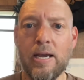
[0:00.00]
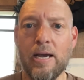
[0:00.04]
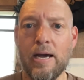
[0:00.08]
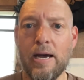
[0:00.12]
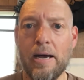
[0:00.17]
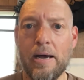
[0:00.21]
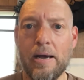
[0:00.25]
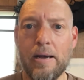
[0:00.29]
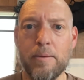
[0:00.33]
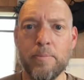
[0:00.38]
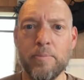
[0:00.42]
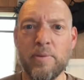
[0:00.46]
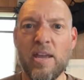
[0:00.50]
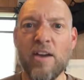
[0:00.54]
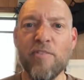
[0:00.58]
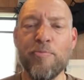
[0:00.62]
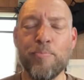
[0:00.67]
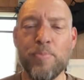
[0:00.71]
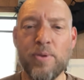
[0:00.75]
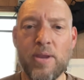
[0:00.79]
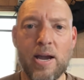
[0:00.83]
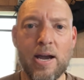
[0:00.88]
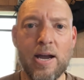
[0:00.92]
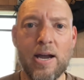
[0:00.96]
Um, the
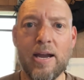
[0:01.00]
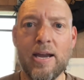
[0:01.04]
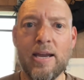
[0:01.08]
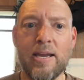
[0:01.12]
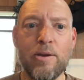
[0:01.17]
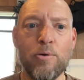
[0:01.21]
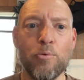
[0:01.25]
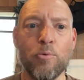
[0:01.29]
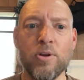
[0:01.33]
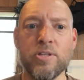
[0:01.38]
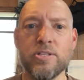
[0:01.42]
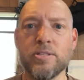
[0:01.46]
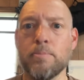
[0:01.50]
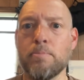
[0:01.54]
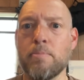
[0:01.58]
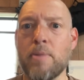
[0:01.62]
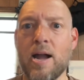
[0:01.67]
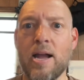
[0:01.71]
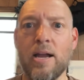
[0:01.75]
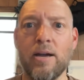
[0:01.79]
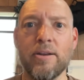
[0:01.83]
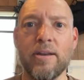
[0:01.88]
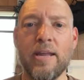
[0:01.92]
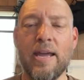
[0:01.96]
FBI runs a
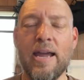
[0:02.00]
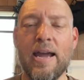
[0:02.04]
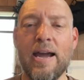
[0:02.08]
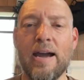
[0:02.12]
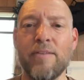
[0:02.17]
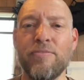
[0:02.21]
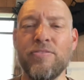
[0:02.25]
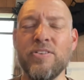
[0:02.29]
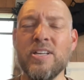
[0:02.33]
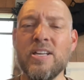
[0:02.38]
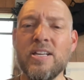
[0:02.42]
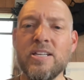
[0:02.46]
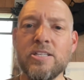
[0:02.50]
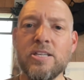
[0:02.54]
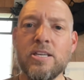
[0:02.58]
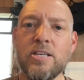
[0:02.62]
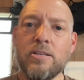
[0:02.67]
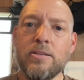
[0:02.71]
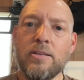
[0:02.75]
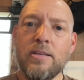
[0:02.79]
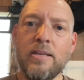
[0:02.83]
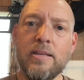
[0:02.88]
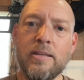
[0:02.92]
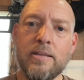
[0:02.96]
mile and a half, it,
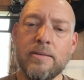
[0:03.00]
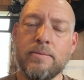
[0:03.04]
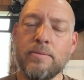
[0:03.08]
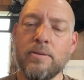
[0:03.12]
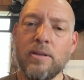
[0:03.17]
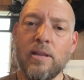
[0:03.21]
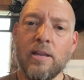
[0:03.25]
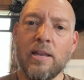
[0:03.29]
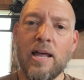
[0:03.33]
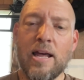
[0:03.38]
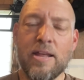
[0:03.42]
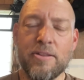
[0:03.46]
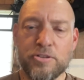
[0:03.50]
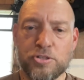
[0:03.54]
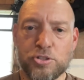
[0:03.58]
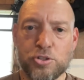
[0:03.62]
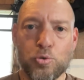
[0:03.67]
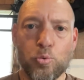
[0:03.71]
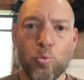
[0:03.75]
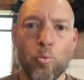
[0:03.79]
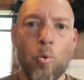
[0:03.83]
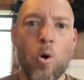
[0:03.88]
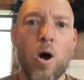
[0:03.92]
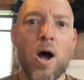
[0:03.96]
it, it, and a lot of the
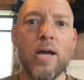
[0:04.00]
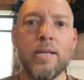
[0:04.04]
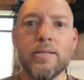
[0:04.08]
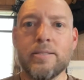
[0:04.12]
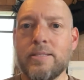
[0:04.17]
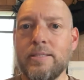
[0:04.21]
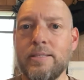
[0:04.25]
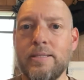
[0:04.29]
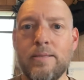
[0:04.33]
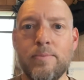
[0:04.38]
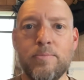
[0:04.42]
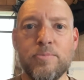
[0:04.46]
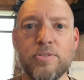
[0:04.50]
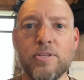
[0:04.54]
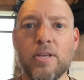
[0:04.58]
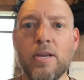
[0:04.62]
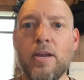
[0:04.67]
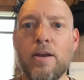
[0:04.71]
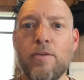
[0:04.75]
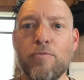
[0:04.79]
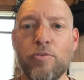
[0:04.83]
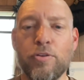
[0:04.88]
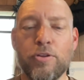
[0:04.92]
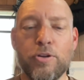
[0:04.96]
SWAT teams
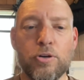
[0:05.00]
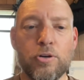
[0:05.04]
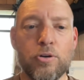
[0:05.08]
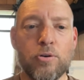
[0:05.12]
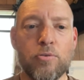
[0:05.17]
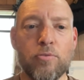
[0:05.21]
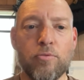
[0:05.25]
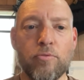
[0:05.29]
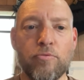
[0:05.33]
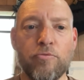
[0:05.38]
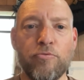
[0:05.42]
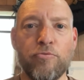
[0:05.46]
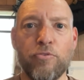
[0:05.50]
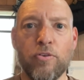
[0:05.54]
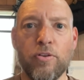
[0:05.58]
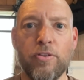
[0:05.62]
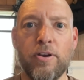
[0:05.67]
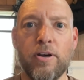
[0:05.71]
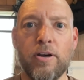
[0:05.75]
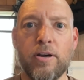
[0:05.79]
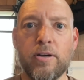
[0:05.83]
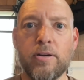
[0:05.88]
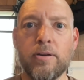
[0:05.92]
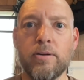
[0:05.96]
for their for
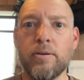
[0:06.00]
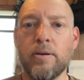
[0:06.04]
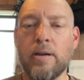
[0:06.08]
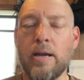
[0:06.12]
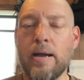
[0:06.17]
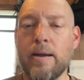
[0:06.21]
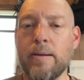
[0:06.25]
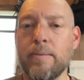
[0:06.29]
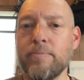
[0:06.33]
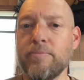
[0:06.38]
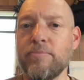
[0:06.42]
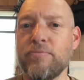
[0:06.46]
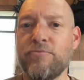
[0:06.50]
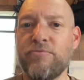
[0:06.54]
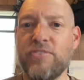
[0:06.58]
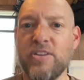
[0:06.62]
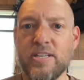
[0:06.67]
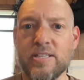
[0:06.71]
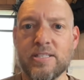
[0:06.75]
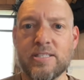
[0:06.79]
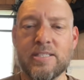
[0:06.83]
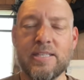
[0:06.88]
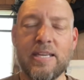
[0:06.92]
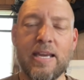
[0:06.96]
their um,
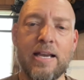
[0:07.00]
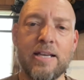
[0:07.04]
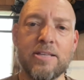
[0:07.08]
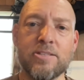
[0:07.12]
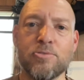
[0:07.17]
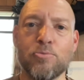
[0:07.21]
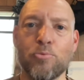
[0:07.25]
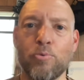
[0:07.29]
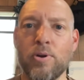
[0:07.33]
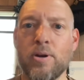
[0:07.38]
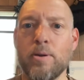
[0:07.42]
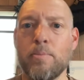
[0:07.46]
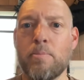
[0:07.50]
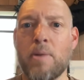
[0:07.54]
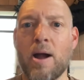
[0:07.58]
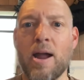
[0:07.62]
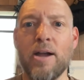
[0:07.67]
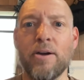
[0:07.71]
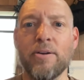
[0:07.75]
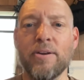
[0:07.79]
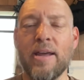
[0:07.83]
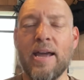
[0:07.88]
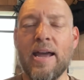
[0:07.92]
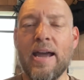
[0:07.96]
fitness test, run a
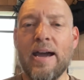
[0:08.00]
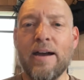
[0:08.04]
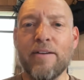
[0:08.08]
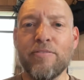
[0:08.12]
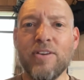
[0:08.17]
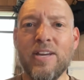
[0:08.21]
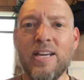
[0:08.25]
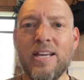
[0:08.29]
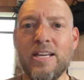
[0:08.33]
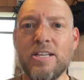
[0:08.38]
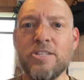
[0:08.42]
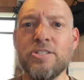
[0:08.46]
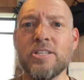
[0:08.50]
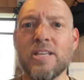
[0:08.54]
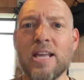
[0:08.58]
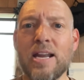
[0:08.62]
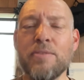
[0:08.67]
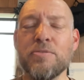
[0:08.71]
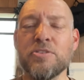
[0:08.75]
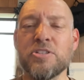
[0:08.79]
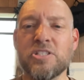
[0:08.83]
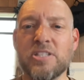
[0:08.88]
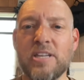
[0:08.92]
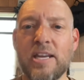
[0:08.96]
mile and a half. It's just kind
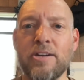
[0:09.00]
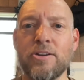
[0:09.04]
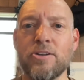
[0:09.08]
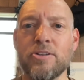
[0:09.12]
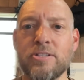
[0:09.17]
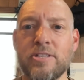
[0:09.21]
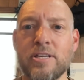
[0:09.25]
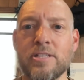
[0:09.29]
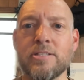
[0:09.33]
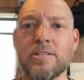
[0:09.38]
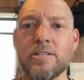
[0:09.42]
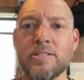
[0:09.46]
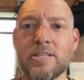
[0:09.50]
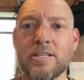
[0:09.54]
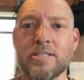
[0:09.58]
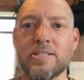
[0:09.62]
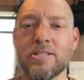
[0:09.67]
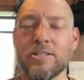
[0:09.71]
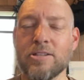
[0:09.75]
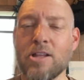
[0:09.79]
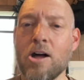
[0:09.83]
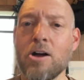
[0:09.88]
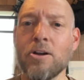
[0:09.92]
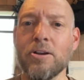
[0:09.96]
of a standard distance.
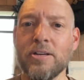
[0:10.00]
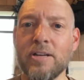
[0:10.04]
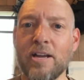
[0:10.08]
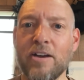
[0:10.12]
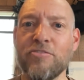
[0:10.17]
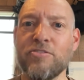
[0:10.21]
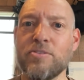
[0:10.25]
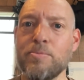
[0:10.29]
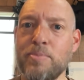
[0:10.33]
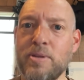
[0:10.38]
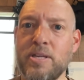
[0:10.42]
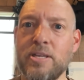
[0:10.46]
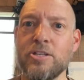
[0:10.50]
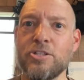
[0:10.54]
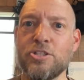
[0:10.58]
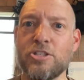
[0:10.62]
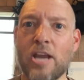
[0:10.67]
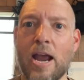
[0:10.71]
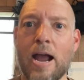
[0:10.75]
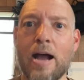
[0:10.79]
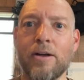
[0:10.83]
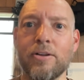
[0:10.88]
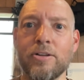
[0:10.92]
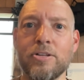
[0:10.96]
It's long enough to be a
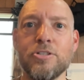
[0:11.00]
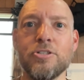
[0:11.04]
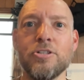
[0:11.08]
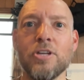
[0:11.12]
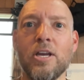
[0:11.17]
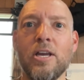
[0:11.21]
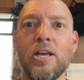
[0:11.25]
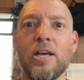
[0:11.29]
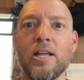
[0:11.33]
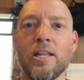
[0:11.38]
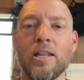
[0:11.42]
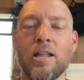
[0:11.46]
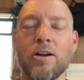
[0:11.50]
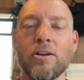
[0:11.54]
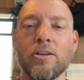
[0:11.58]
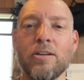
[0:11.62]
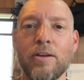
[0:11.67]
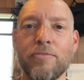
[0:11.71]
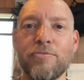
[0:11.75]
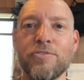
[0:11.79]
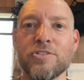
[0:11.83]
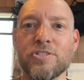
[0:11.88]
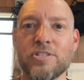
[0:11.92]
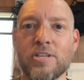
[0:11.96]
challenge, long
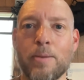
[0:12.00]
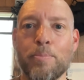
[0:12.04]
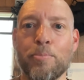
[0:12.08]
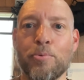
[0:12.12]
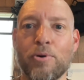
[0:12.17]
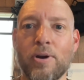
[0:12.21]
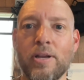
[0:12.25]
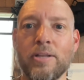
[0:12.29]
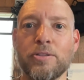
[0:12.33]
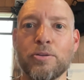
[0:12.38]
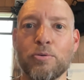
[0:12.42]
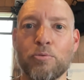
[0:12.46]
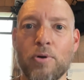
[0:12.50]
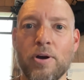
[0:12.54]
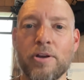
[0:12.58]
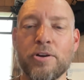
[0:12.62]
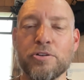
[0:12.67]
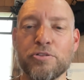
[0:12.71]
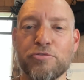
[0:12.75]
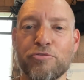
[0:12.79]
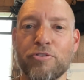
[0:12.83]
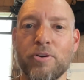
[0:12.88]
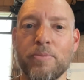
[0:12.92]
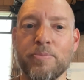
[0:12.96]
enough to separate the
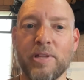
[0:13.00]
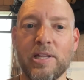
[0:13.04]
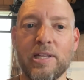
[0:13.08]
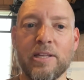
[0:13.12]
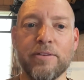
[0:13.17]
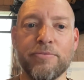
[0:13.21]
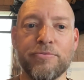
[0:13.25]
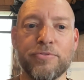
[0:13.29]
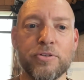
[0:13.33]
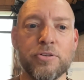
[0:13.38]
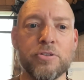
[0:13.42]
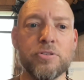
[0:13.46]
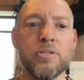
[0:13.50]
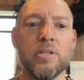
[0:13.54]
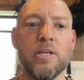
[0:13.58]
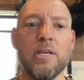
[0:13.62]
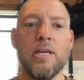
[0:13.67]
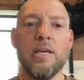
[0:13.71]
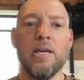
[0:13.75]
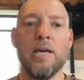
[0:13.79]
runners from the lifters.